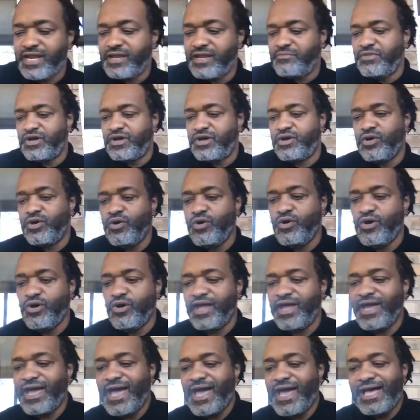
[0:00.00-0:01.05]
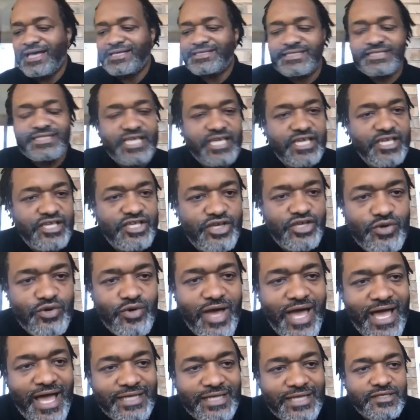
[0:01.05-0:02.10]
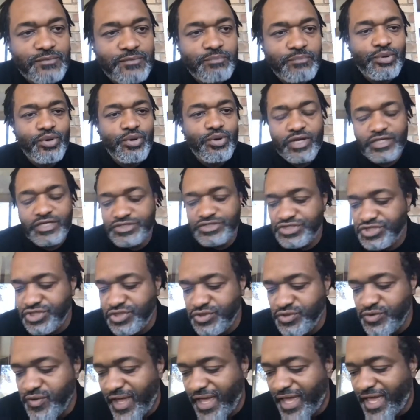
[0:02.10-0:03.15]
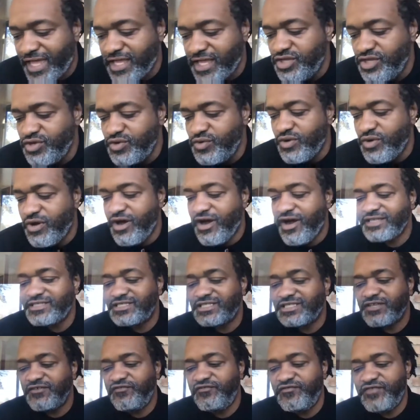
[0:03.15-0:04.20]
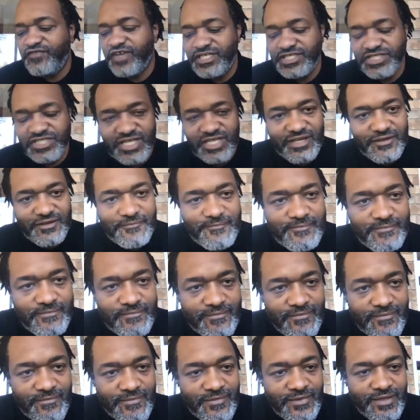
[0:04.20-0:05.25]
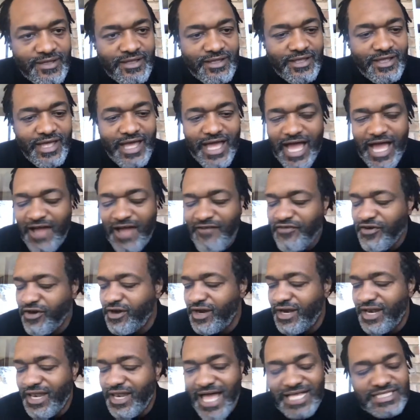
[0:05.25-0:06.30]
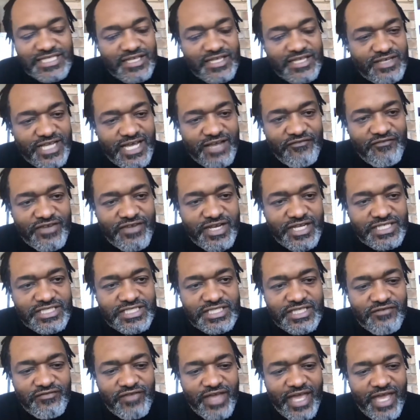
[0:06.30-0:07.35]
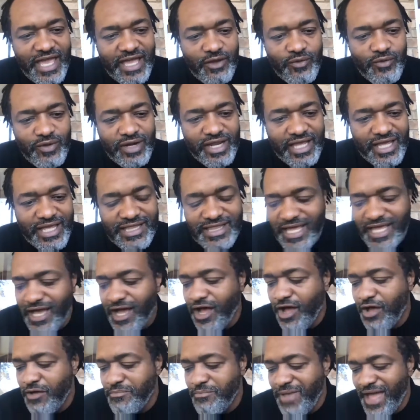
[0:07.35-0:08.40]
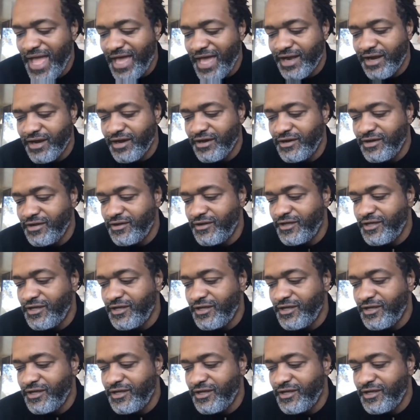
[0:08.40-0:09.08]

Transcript: McCoy. I see you, I support you, and you are sufficient. I've heard lots of definitions of equity, and they all matter.